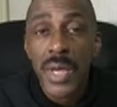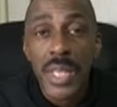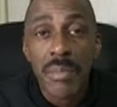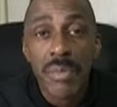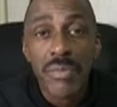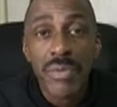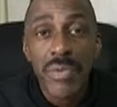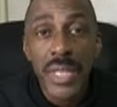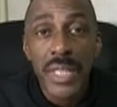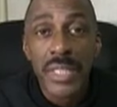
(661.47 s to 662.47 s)
you in the monthly
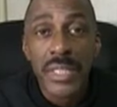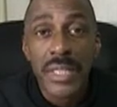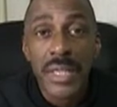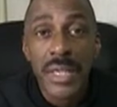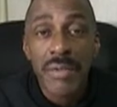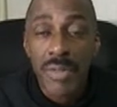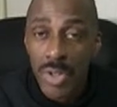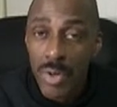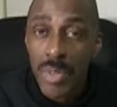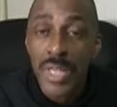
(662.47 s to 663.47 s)
readings
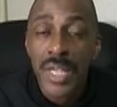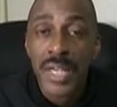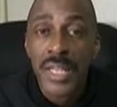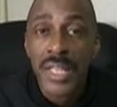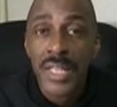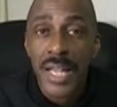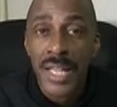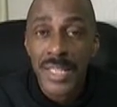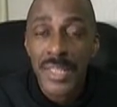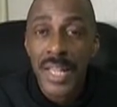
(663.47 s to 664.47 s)
for the coming year.
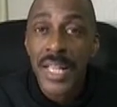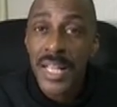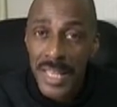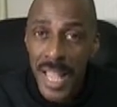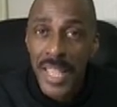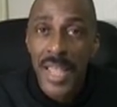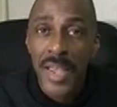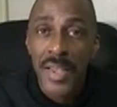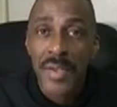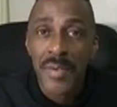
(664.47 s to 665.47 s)
Until then, take
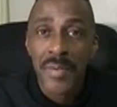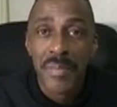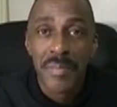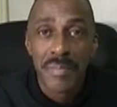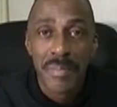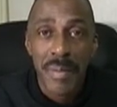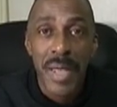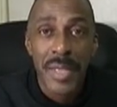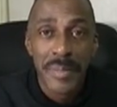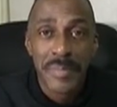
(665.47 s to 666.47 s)
care. Bye
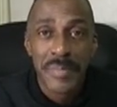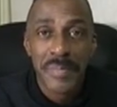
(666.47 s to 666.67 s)
bye.